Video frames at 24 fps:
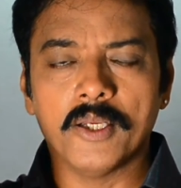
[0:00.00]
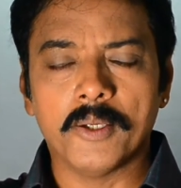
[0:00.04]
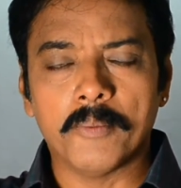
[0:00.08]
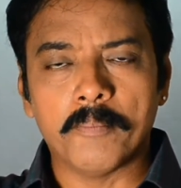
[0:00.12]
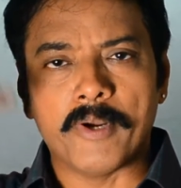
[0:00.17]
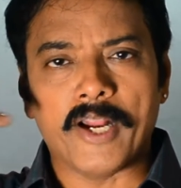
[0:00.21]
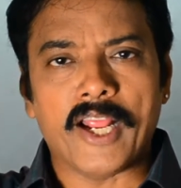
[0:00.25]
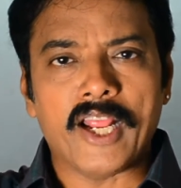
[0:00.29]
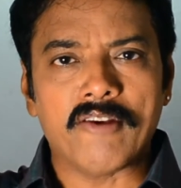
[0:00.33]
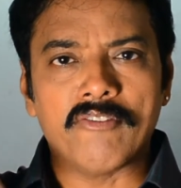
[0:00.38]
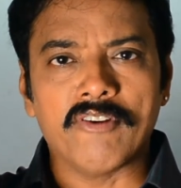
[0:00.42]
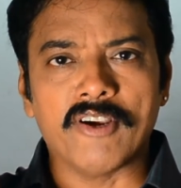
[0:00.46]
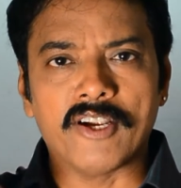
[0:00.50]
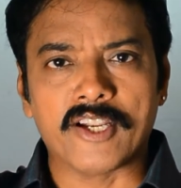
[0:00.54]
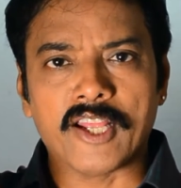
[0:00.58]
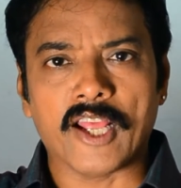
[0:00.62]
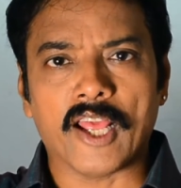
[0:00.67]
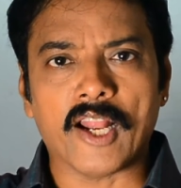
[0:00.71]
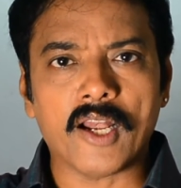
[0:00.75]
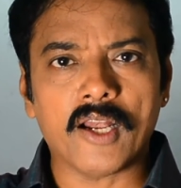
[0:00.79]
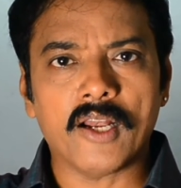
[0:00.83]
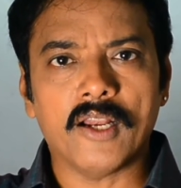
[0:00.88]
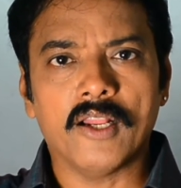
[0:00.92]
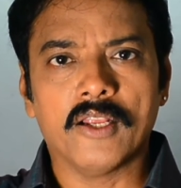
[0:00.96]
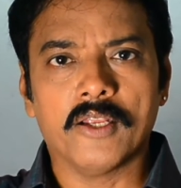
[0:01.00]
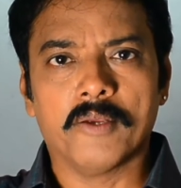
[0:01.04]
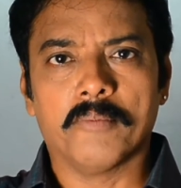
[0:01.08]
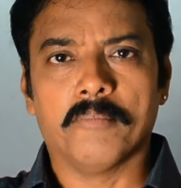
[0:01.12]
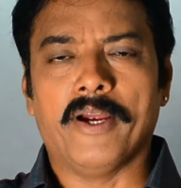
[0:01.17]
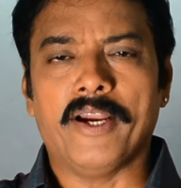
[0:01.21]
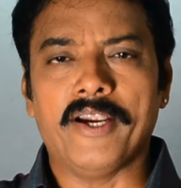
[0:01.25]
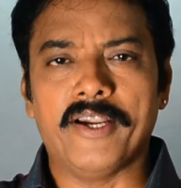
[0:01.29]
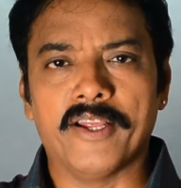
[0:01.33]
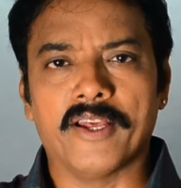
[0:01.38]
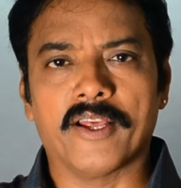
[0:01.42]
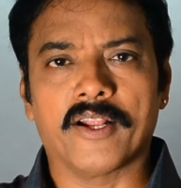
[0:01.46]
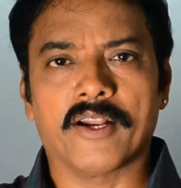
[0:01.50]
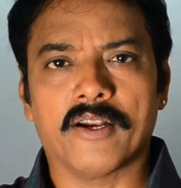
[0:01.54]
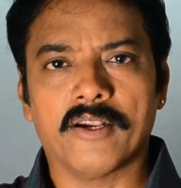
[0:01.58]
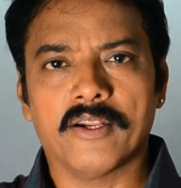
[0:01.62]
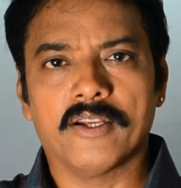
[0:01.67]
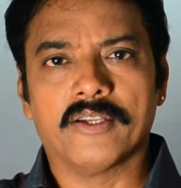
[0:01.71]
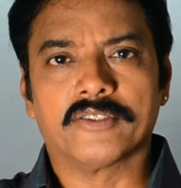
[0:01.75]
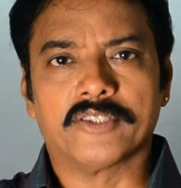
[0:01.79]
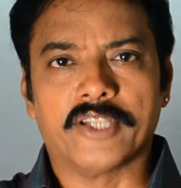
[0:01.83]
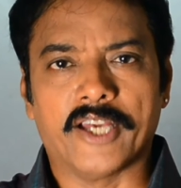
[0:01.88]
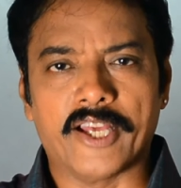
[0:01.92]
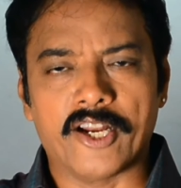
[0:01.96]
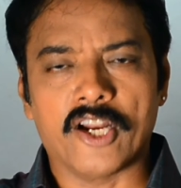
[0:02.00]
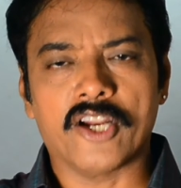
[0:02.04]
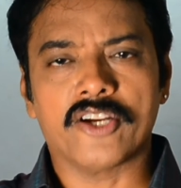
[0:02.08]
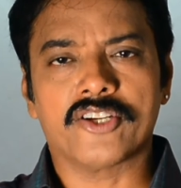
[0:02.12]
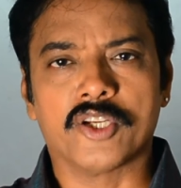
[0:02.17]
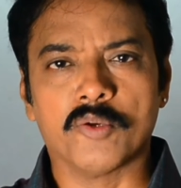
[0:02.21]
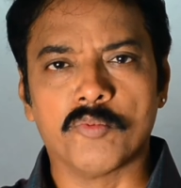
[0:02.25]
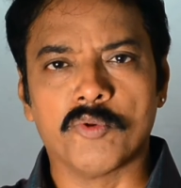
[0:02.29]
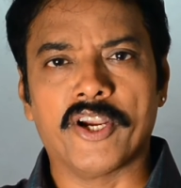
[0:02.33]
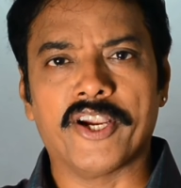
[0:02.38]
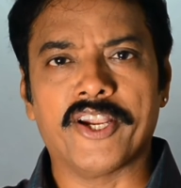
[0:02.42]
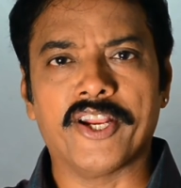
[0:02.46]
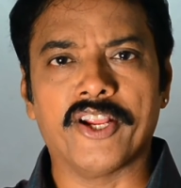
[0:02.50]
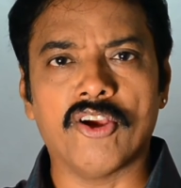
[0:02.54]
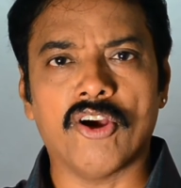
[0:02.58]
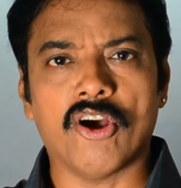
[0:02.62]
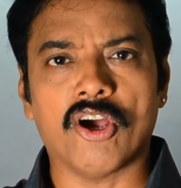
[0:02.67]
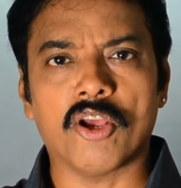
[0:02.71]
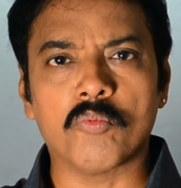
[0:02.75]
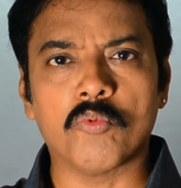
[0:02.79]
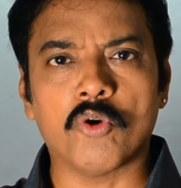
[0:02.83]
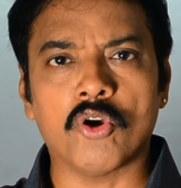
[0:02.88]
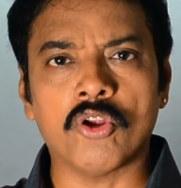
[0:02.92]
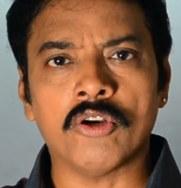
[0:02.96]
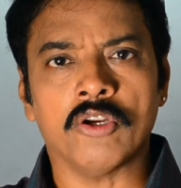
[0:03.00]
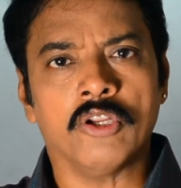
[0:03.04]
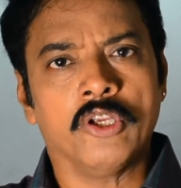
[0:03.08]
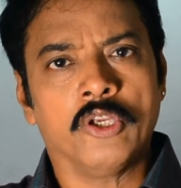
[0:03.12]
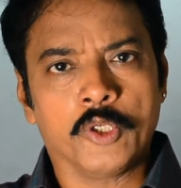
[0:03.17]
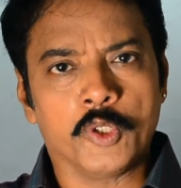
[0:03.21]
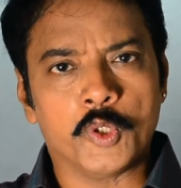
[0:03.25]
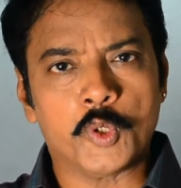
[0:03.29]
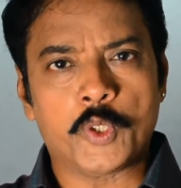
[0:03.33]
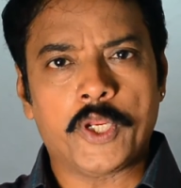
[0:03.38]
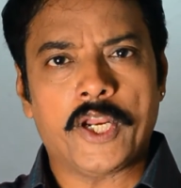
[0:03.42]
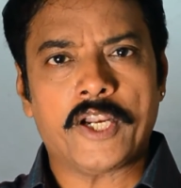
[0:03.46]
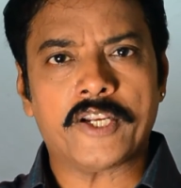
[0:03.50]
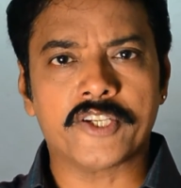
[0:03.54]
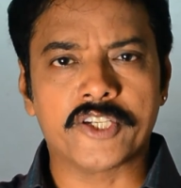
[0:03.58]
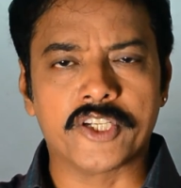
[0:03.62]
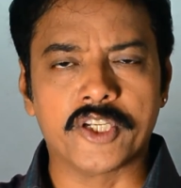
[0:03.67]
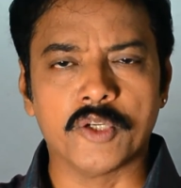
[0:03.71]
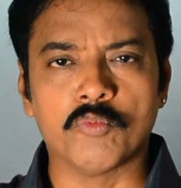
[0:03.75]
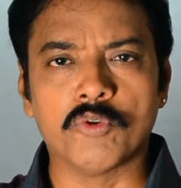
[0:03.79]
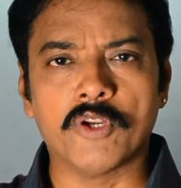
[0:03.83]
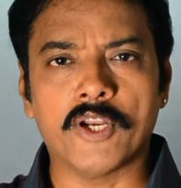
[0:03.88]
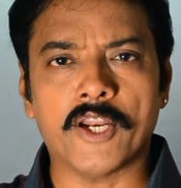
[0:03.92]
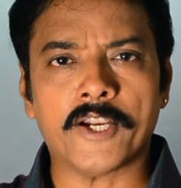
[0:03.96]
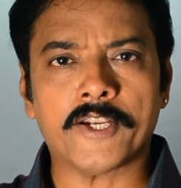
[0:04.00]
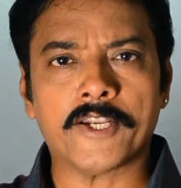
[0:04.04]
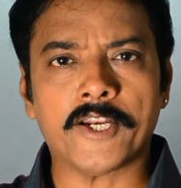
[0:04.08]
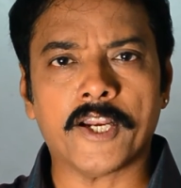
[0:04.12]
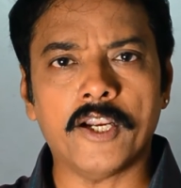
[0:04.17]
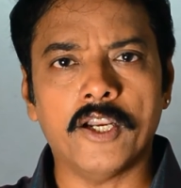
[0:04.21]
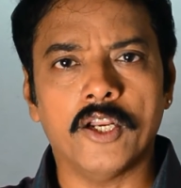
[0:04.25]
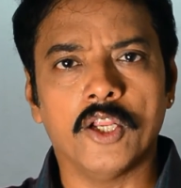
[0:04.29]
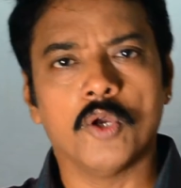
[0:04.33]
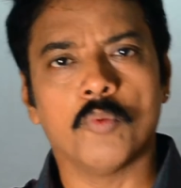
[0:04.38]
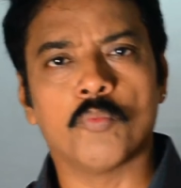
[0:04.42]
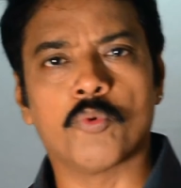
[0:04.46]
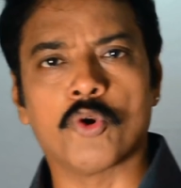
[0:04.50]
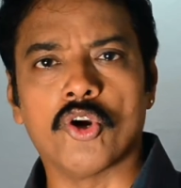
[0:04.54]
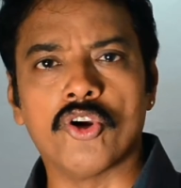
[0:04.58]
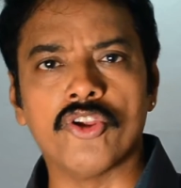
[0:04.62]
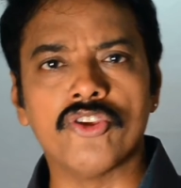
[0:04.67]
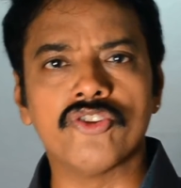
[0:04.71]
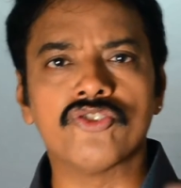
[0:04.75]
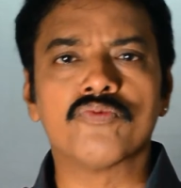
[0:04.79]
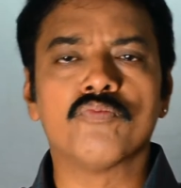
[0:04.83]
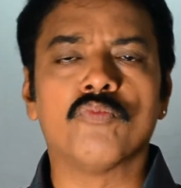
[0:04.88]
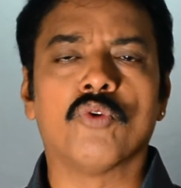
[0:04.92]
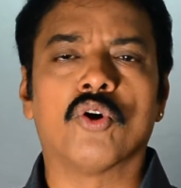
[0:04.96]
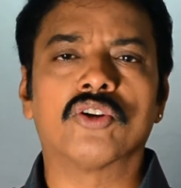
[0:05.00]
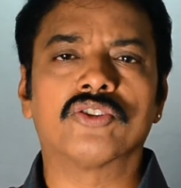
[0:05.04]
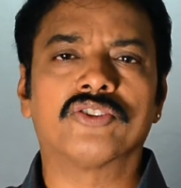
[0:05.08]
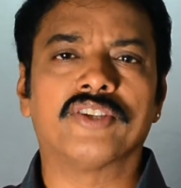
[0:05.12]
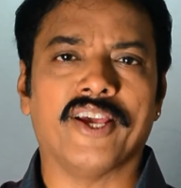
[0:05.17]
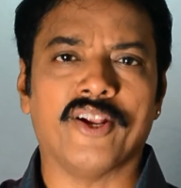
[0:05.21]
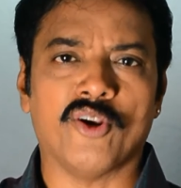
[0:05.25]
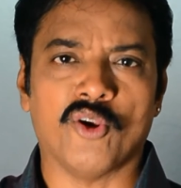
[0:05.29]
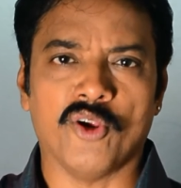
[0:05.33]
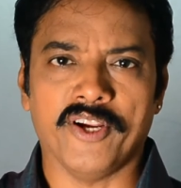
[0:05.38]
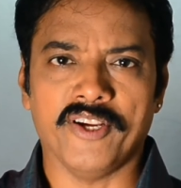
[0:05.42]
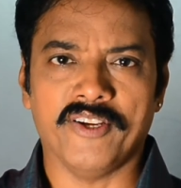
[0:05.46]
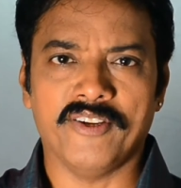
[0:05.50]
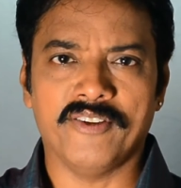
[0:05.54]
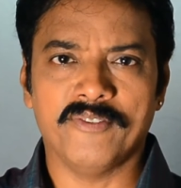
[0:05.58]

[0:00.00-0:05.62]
Brain will tell, my dear thyroid stimulating hormone, you get stimulated, produce more thyroid.